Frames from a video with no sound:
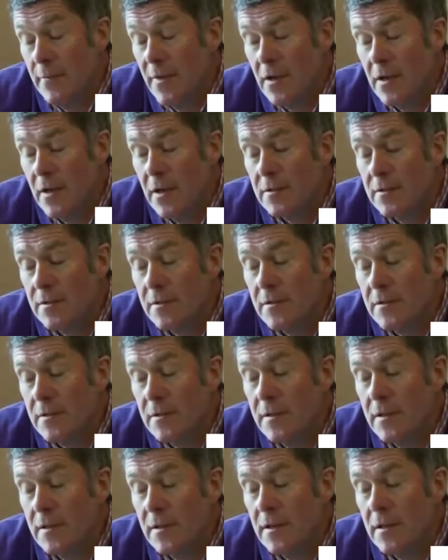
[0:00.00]
and because
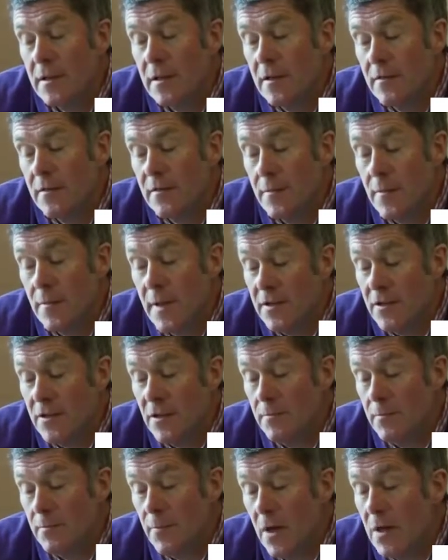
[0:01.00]
of the
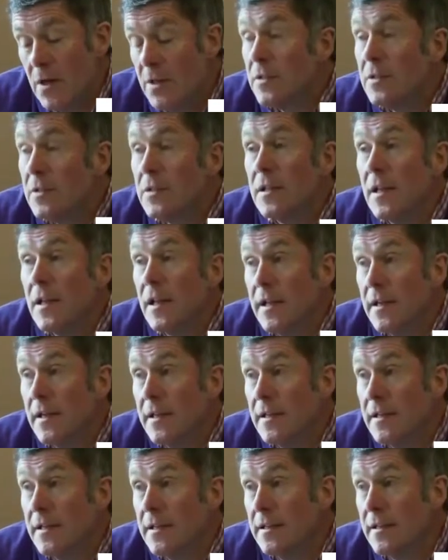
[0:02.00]
Magic box
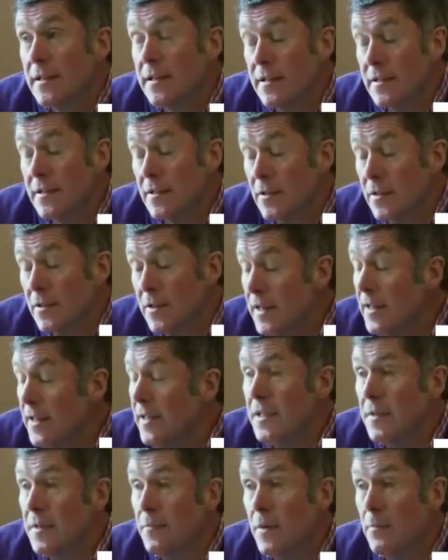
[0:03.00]
and
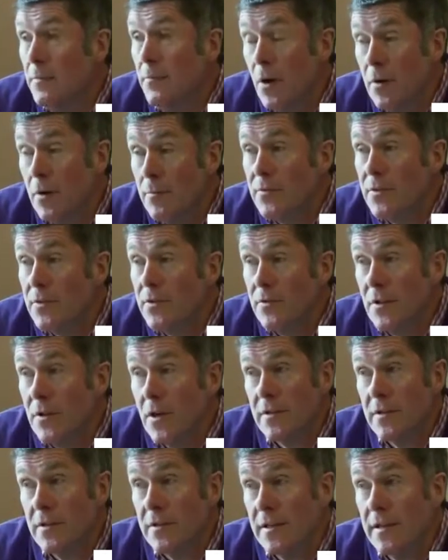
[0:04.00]
needs to be pumped
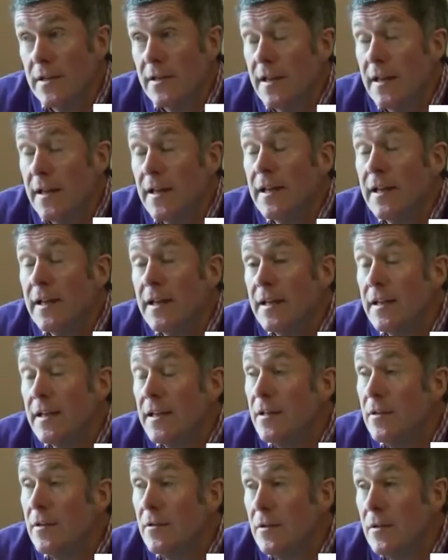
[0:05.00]
rather than
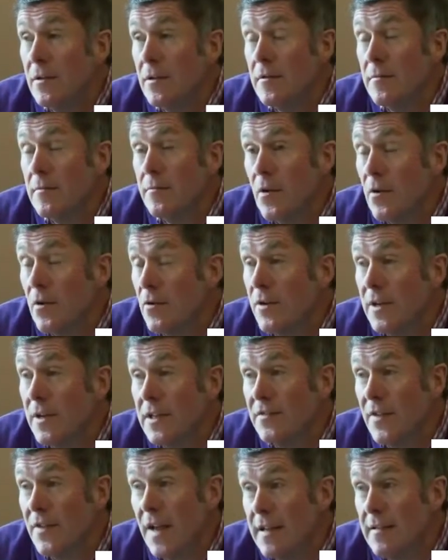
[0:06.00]

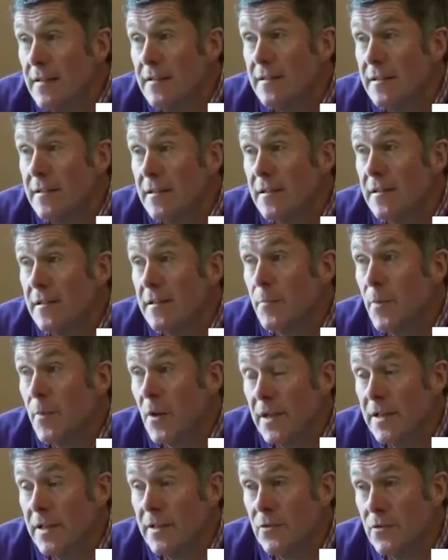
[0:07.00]
motorised valves
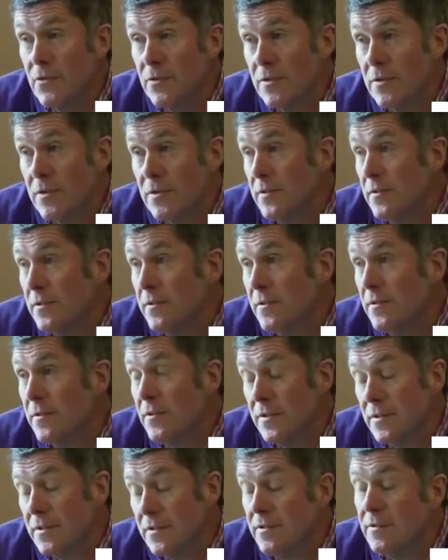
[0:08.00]
applied to
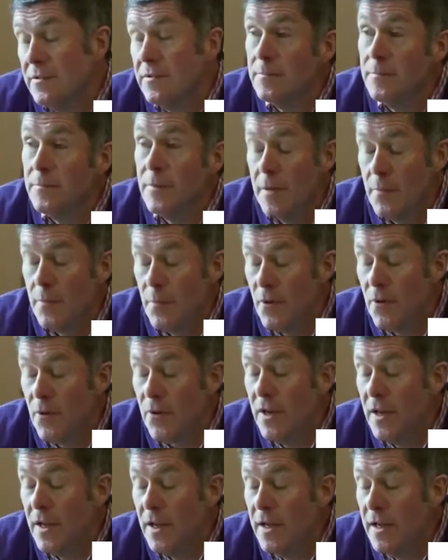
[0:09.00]
the
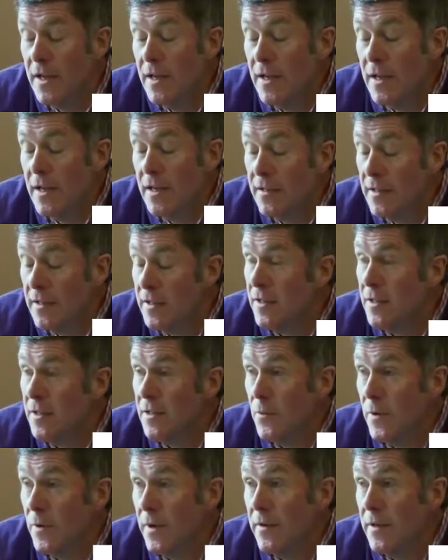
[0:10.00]
pipework, this
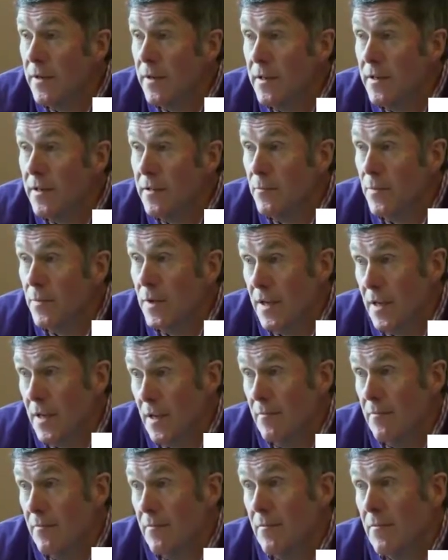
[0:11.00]
is where it
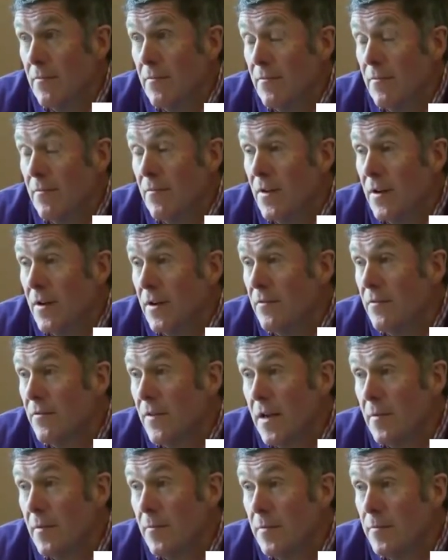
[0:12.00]
became very
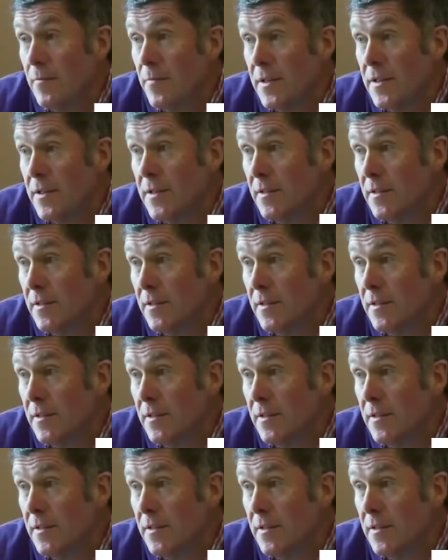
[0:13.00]
valuable